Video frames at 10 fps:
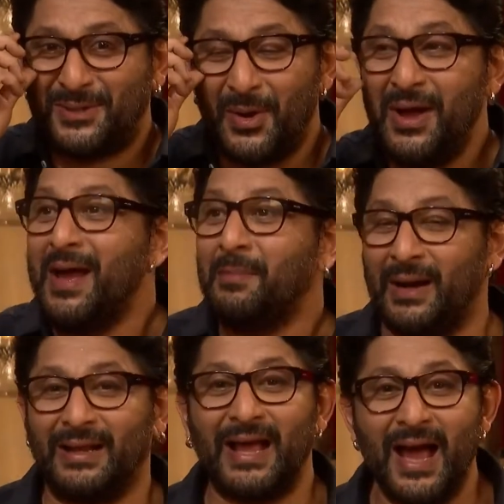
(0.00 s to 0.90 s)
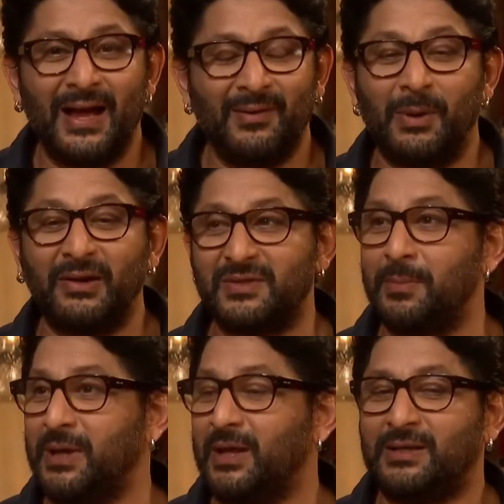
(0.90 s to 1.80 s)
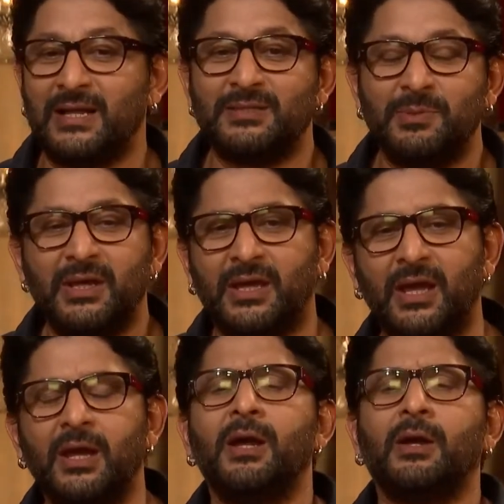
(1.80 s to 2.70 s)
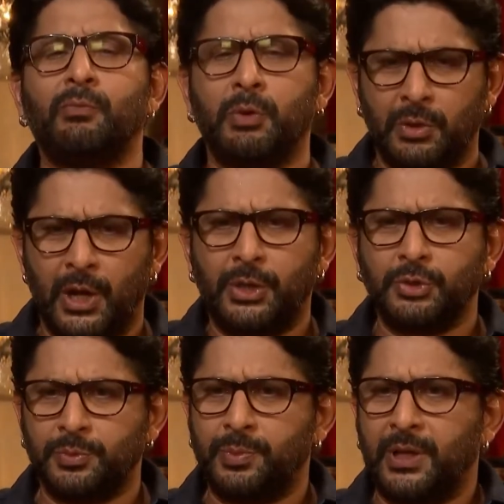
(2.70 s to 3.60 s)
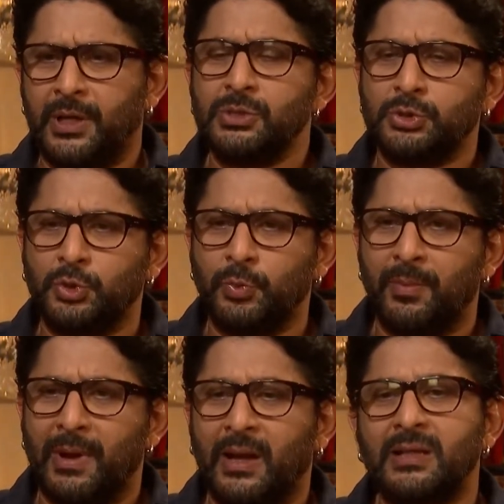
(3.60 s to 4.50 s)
So, but yeah, but if somebody tells me, okay, we would like you to play Superman, I'll